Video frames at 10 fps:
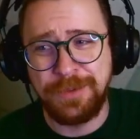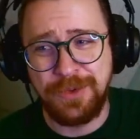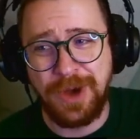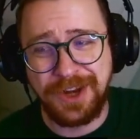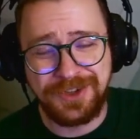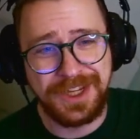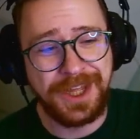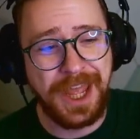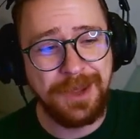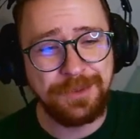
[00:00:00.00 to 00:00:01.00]
to be watching
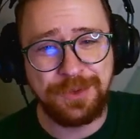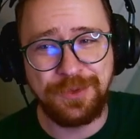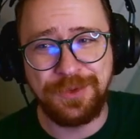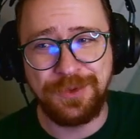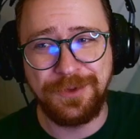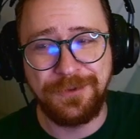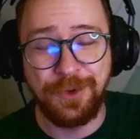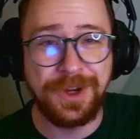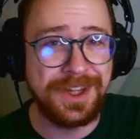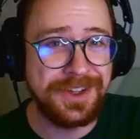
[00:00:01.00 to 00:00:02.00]
games
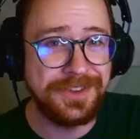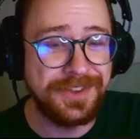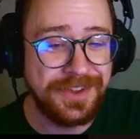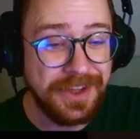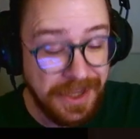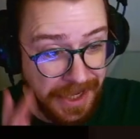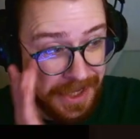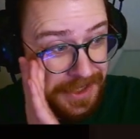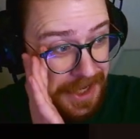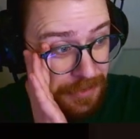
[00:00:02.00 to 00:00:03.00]
for kids.
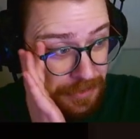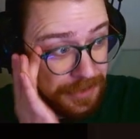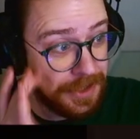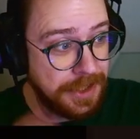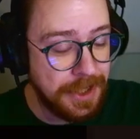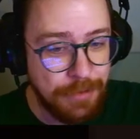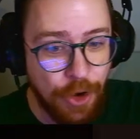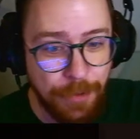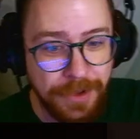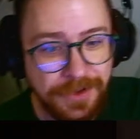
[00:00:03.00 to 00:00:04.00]
And I really am hoping